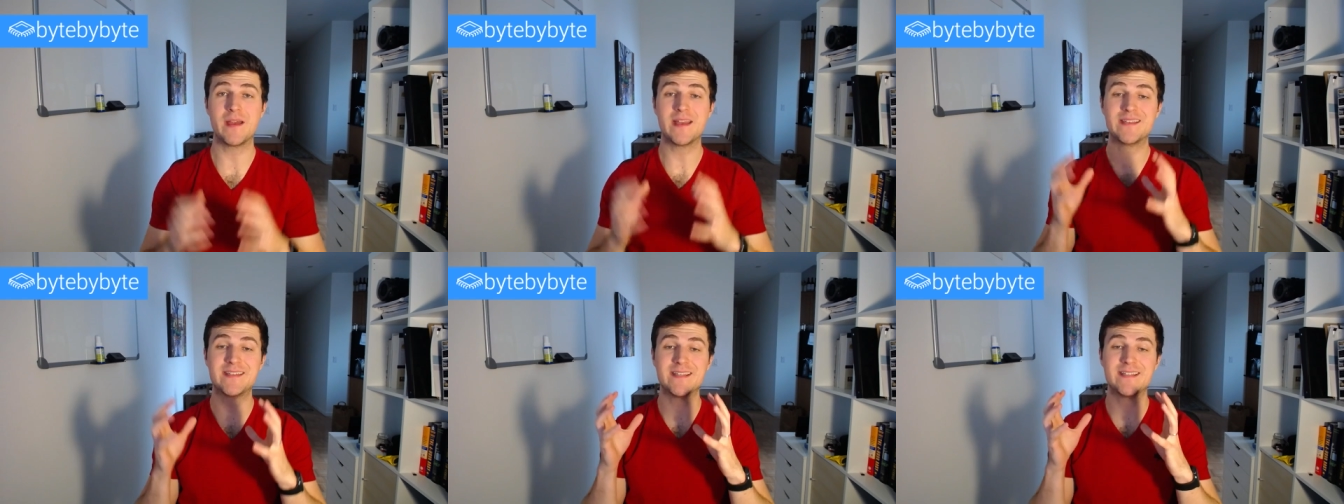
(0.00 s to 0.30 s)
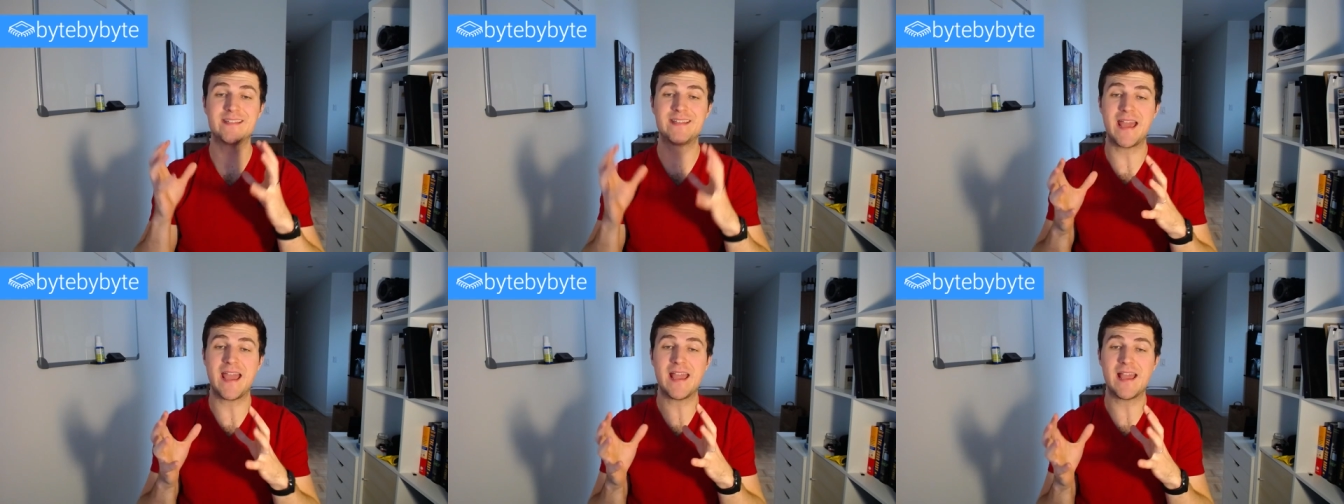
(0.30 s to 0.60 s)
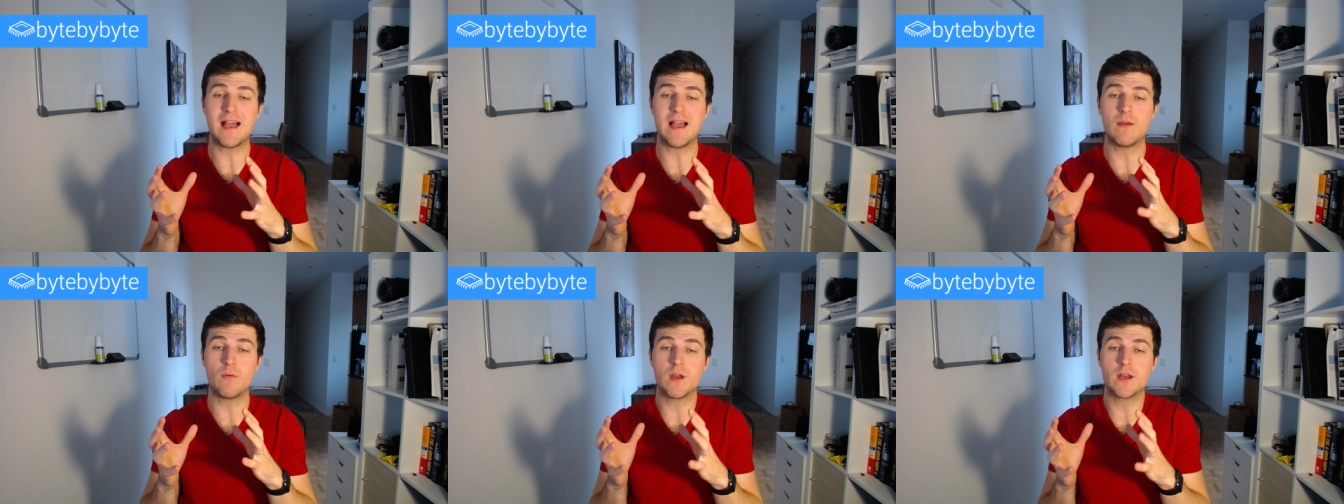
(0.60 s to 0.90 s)
and today
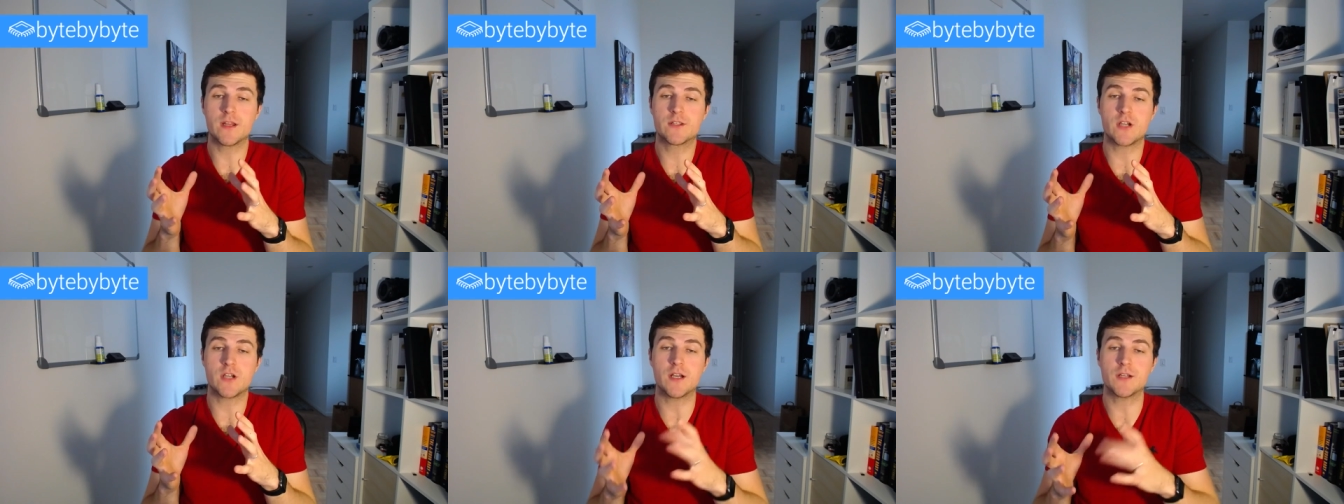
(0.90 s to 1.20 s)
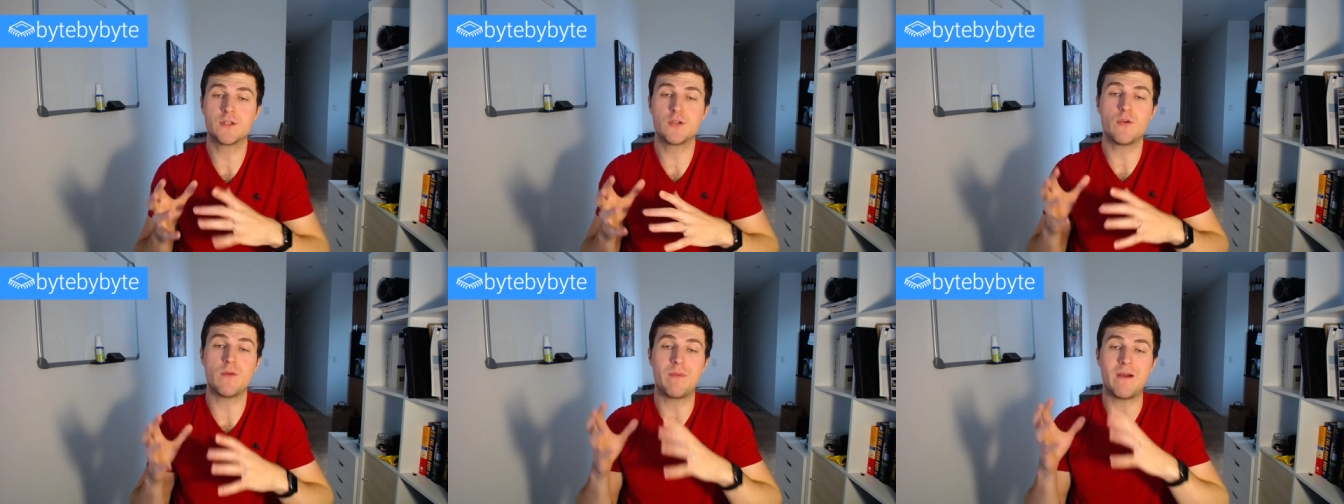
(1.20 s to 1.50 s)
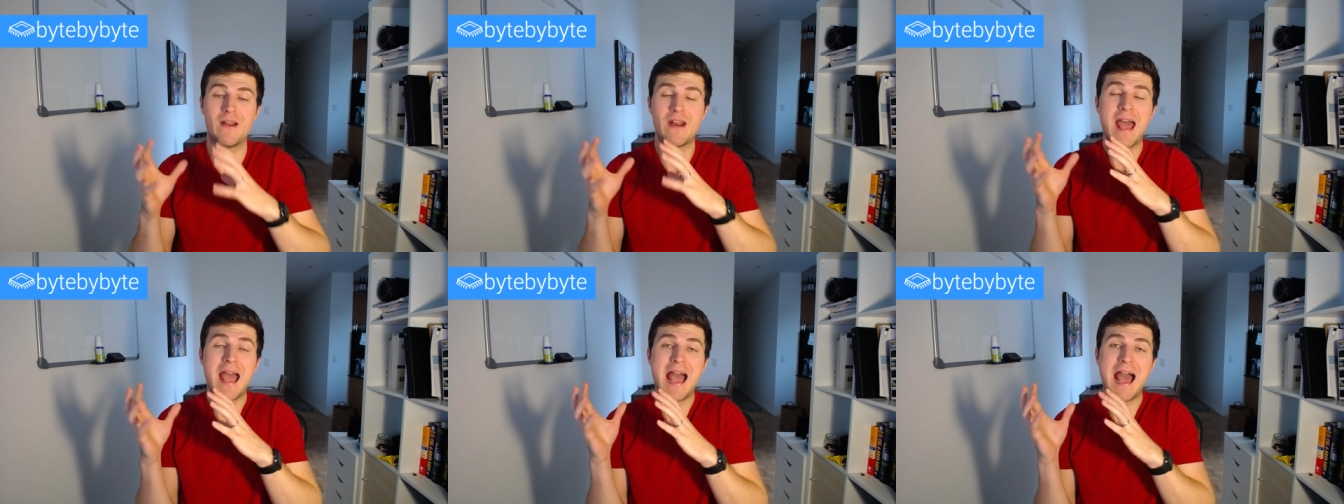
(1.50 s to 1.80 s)
I want to talk to you
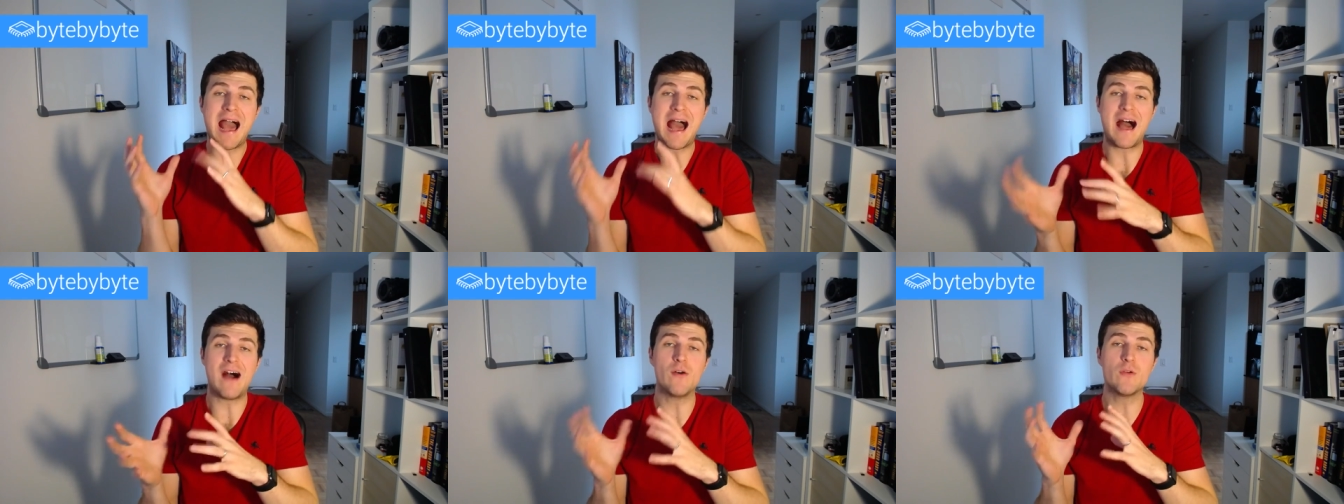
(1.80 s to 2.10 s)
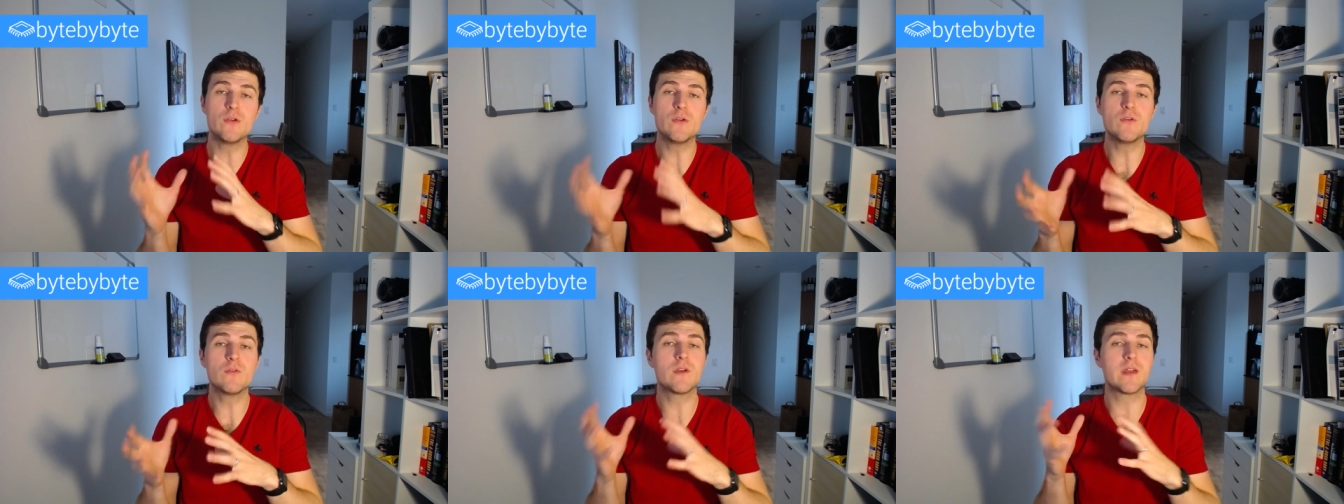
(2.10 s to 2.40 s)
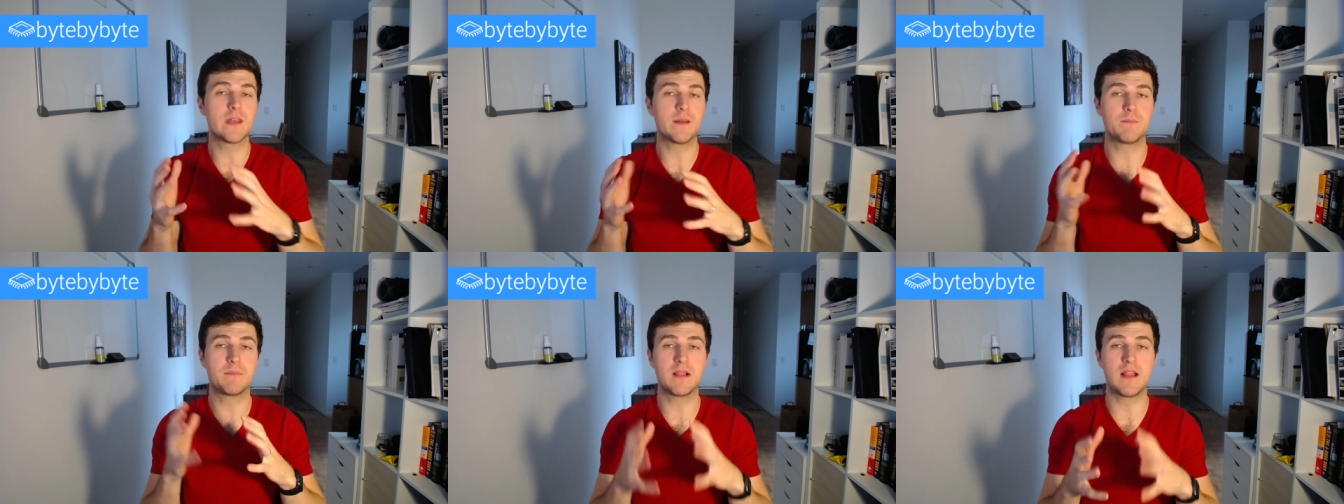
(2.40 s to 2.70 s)
about how you
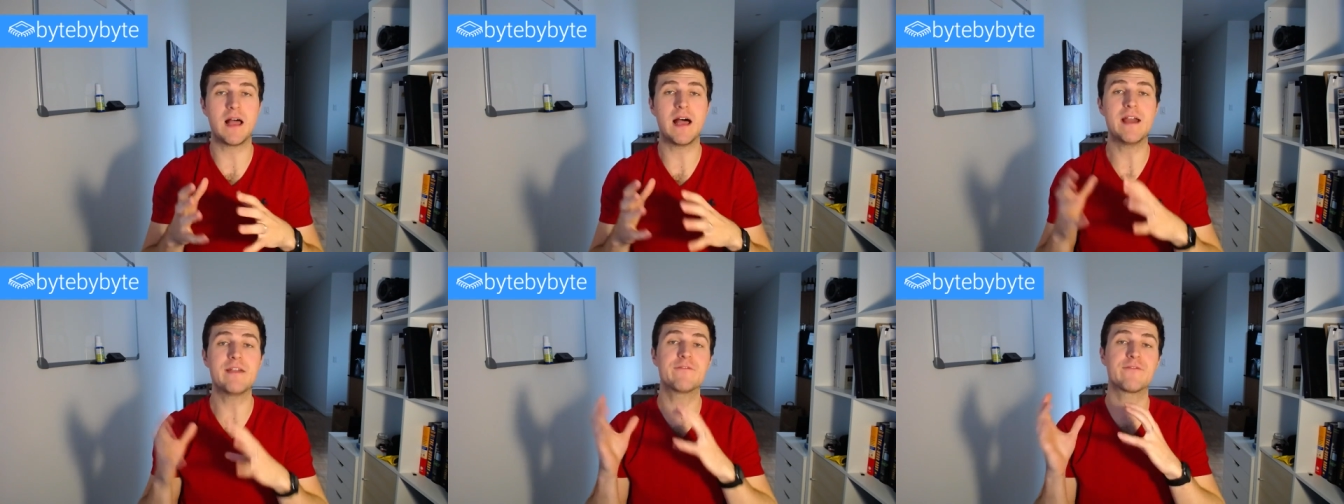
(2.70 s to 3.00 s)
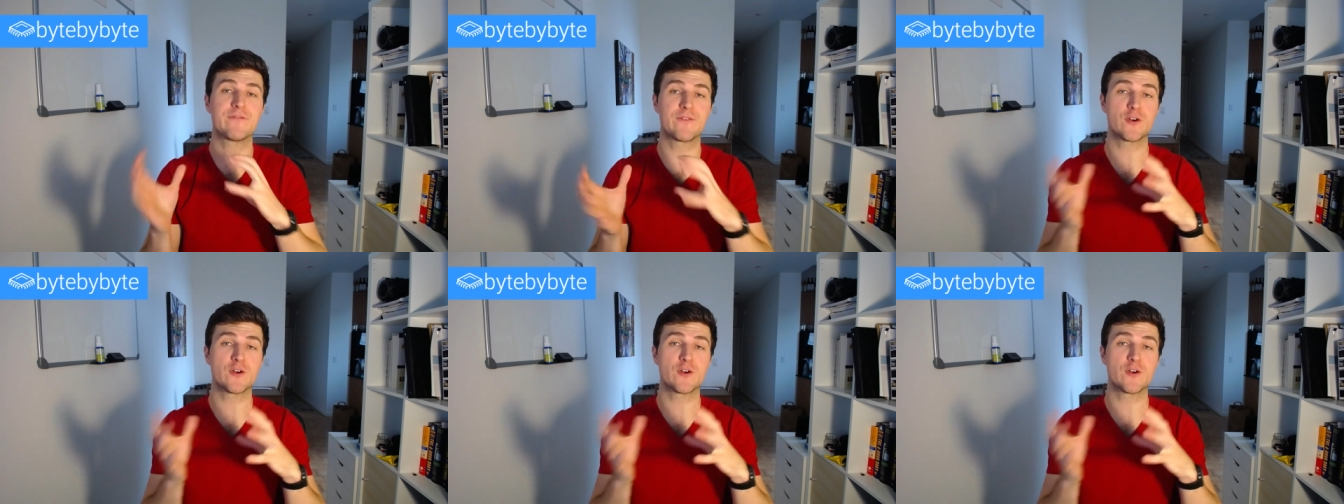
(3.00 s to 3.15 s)
can apply